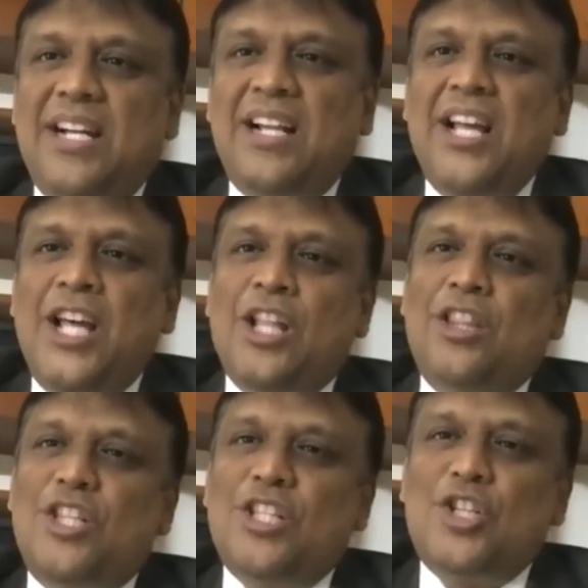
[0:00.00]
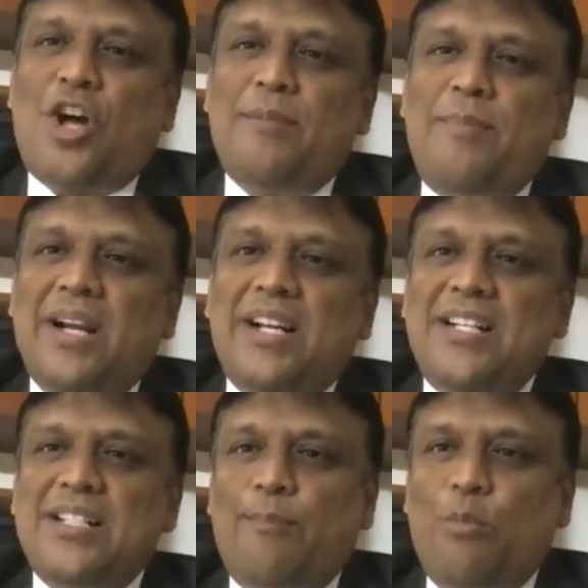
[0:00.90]
that the stock
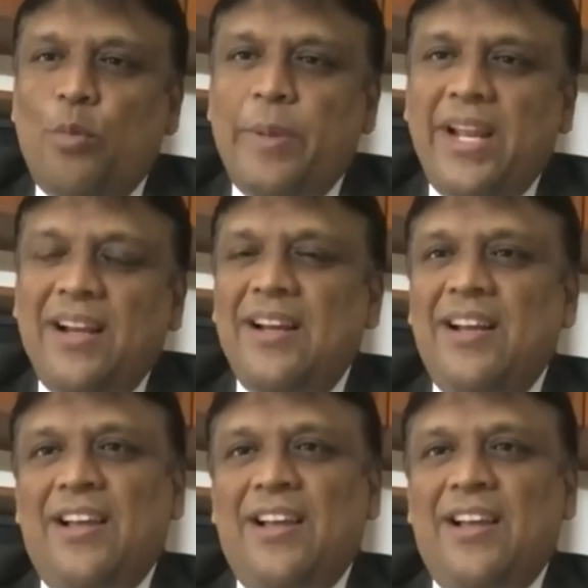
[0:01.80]
markets are booming.